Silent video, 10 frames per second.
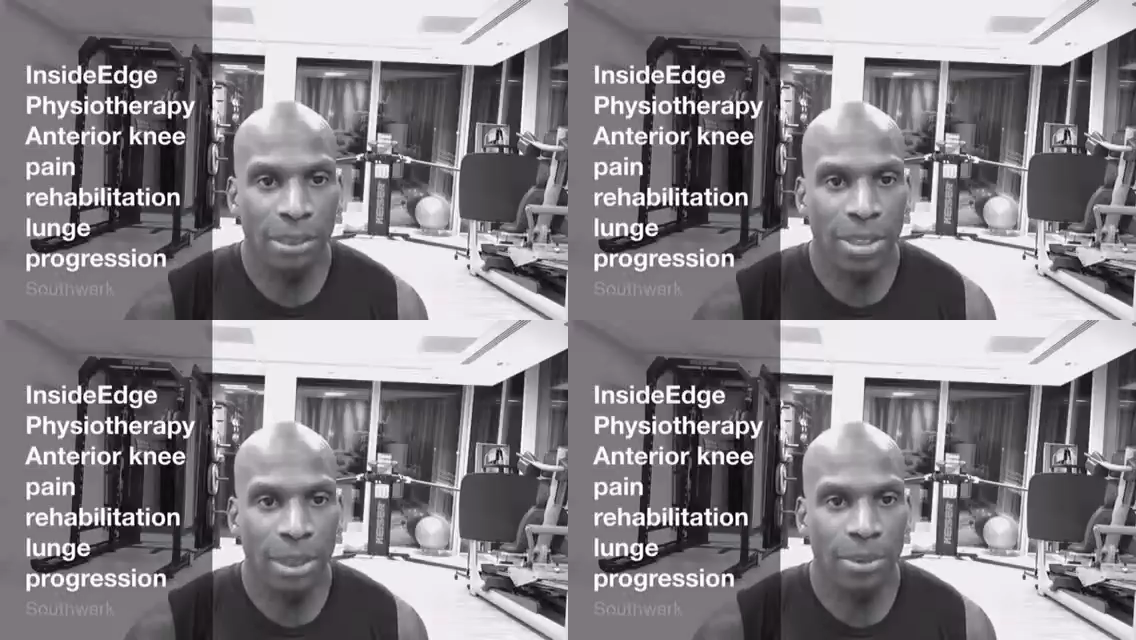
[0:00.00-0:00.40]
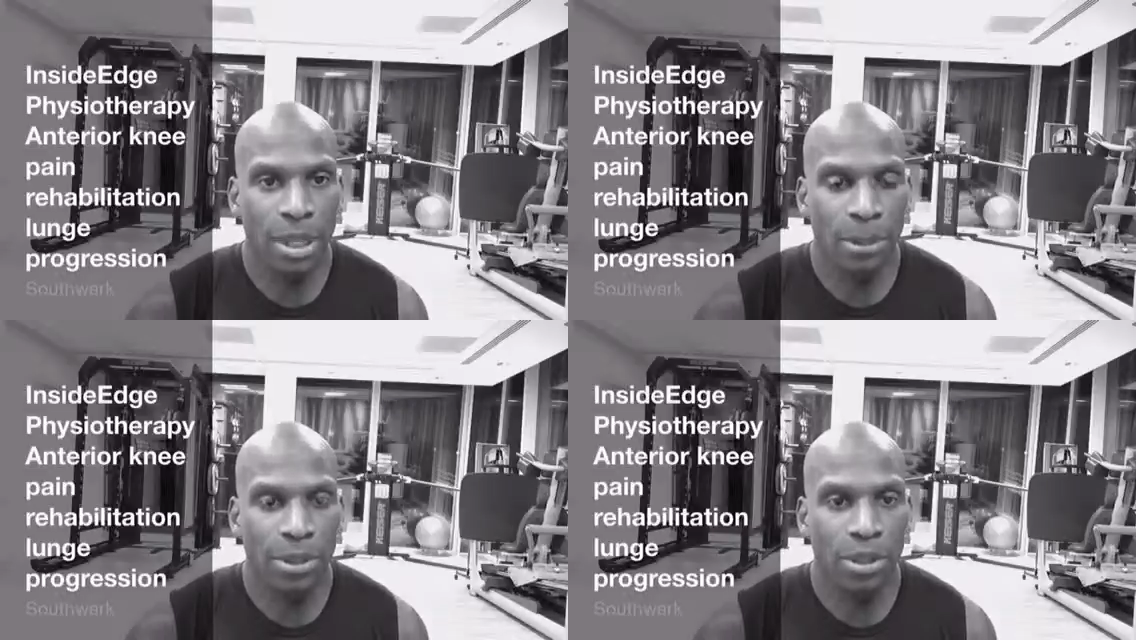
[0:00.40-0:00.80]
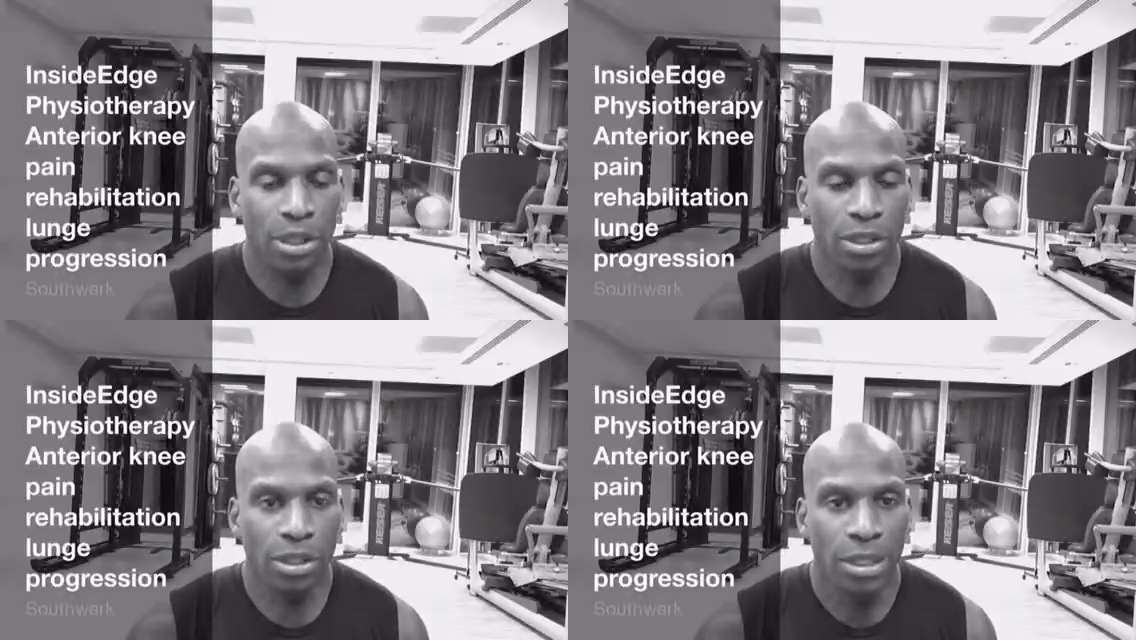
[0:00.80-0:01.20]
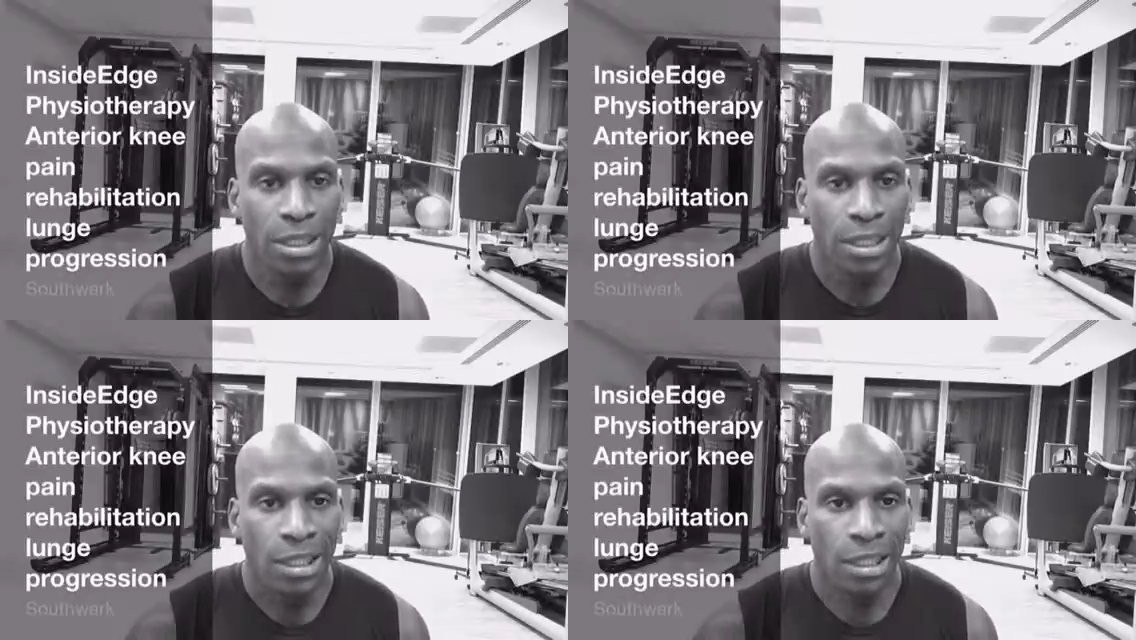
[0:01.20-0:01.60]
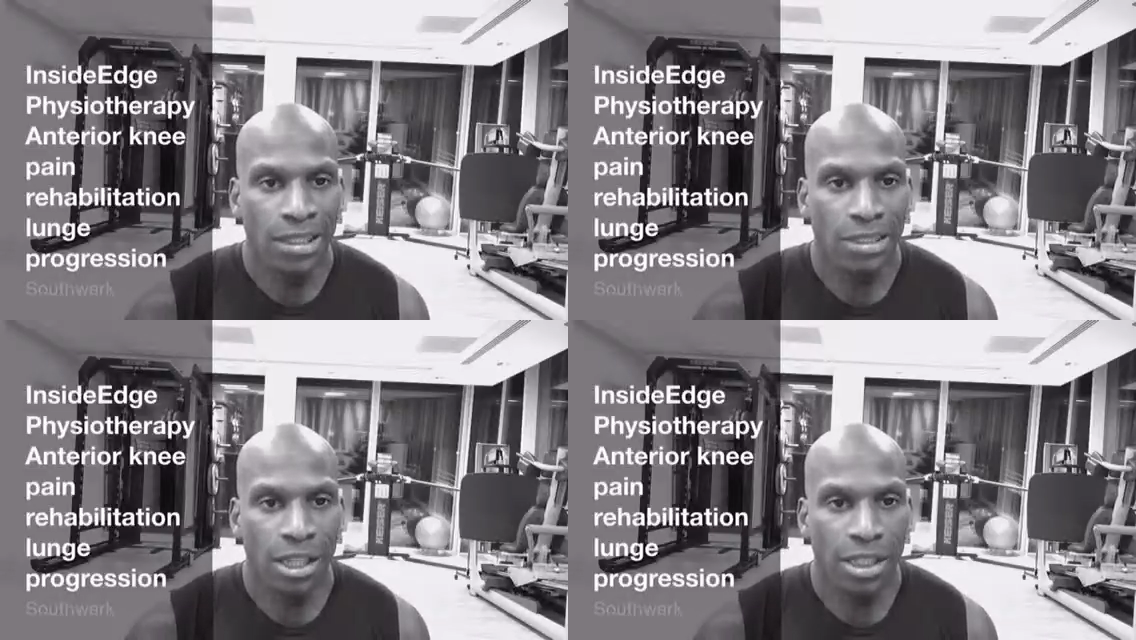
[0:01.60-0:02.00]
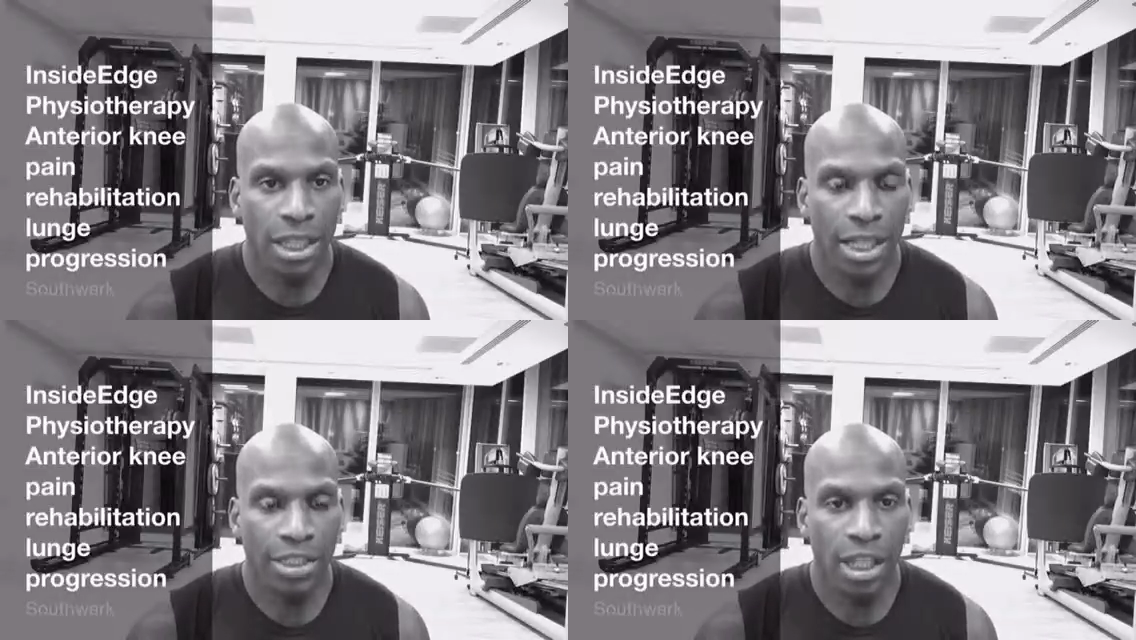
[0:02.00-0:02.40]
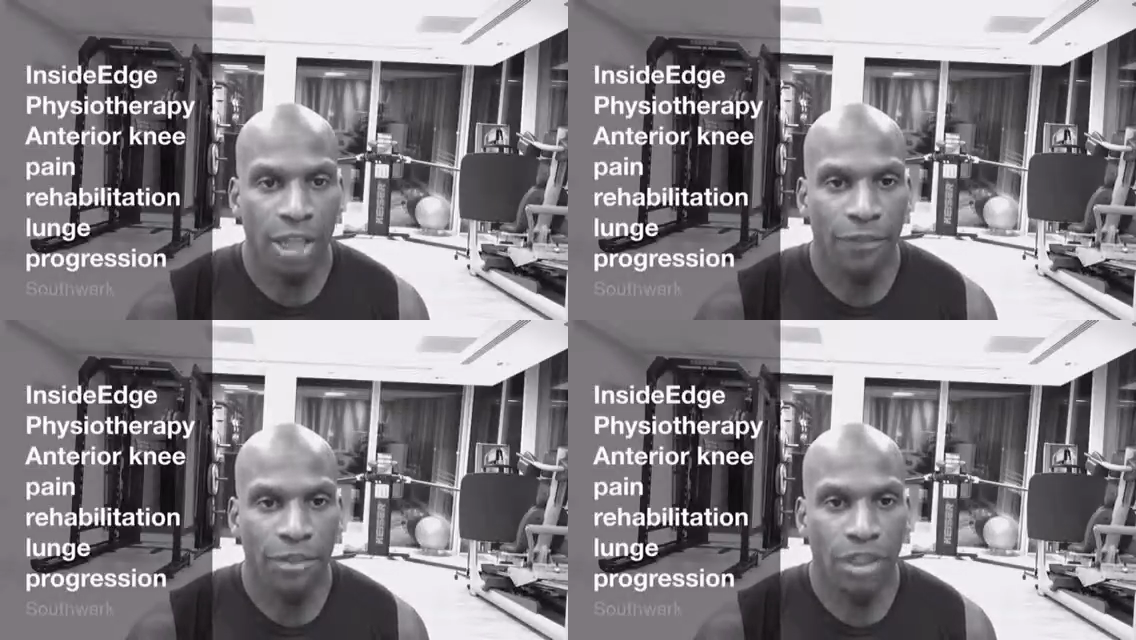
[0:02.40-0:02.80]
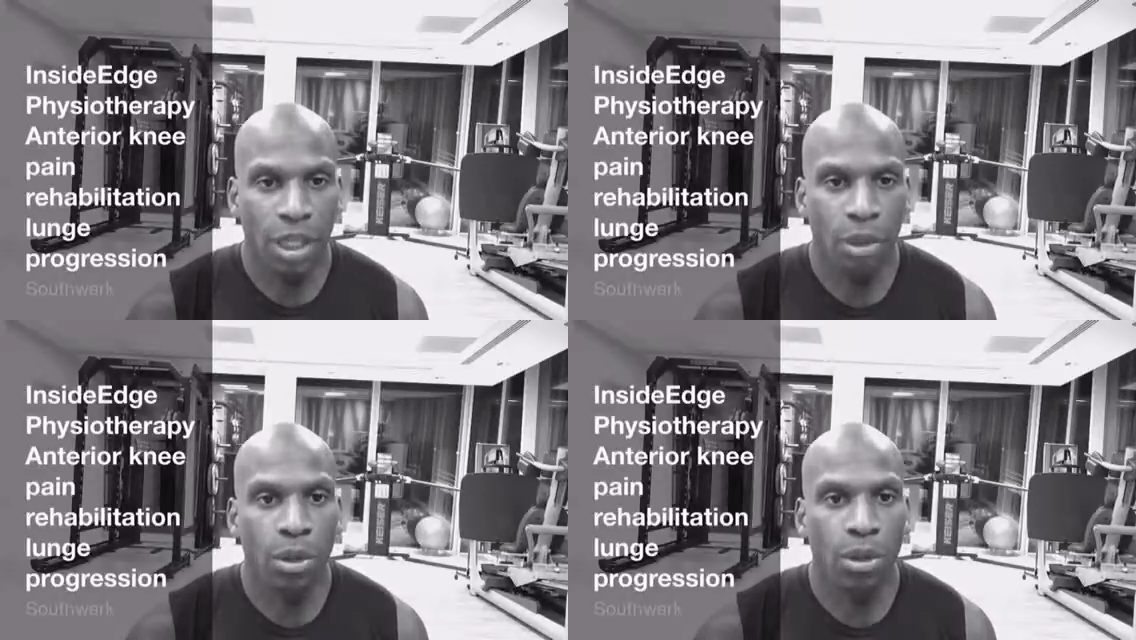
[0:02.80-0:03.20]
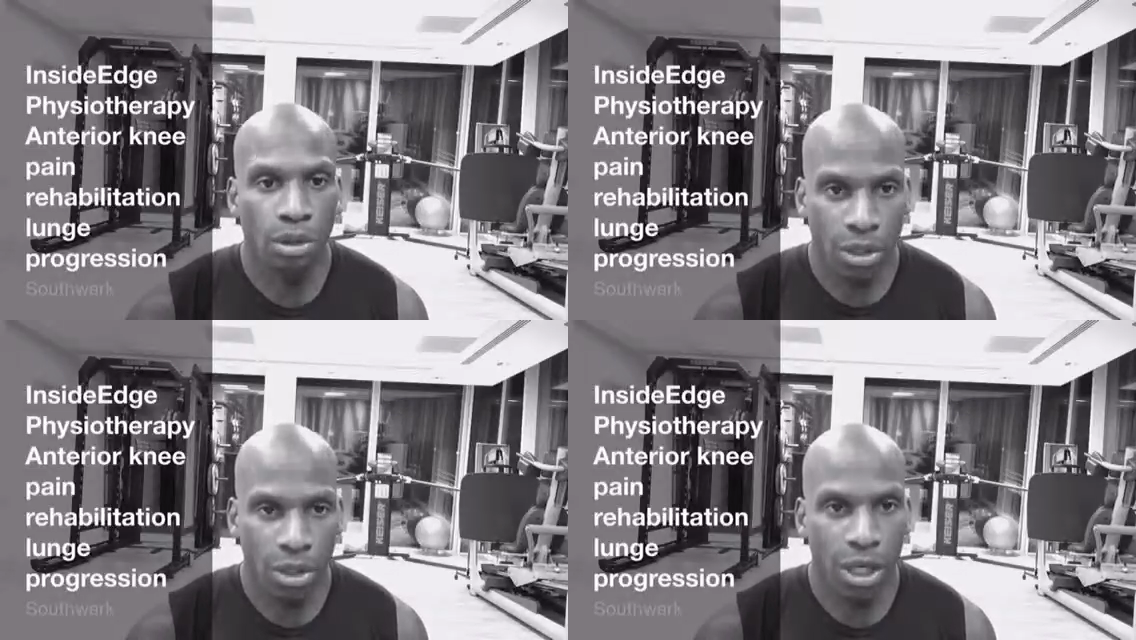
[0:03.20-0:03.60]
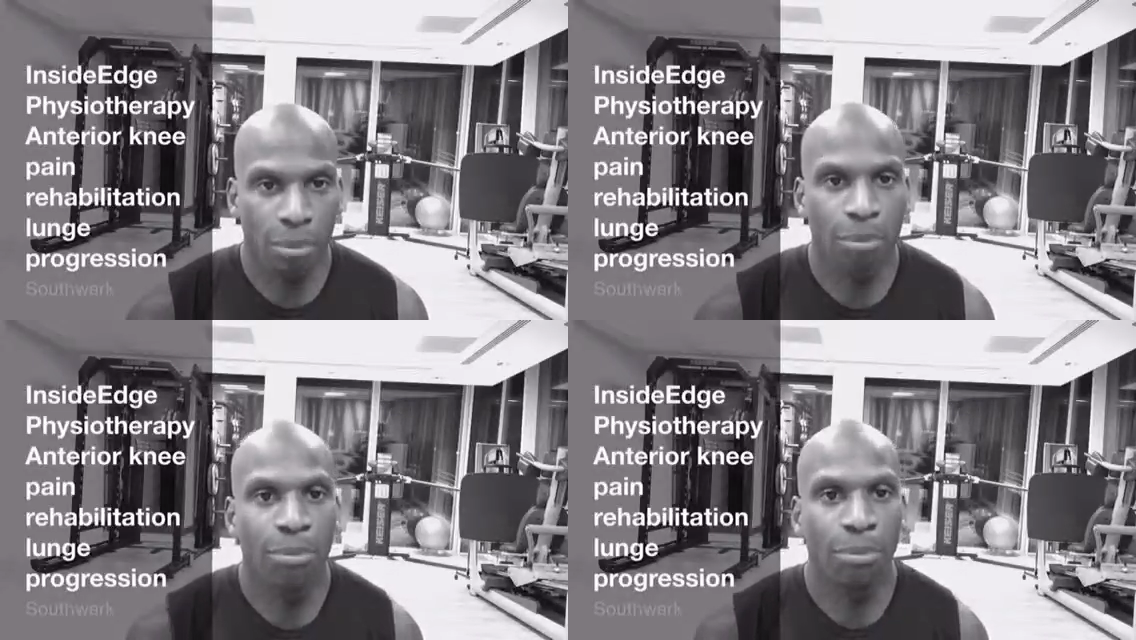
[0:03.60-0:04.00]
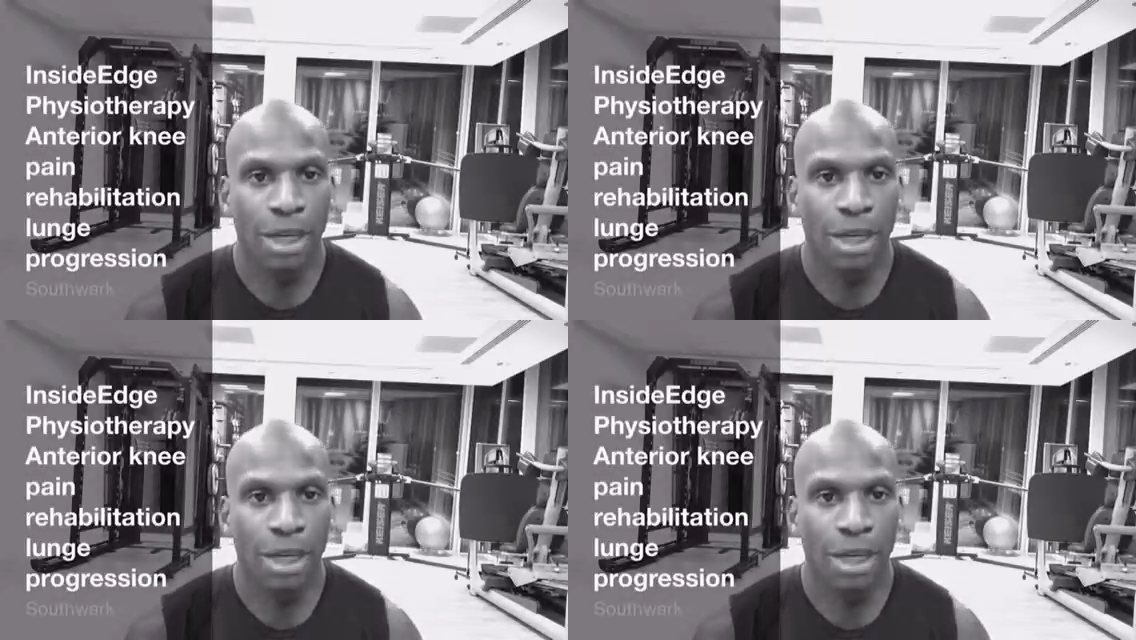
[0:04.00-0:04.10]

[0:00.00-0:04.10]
www.insideedgephysio.com.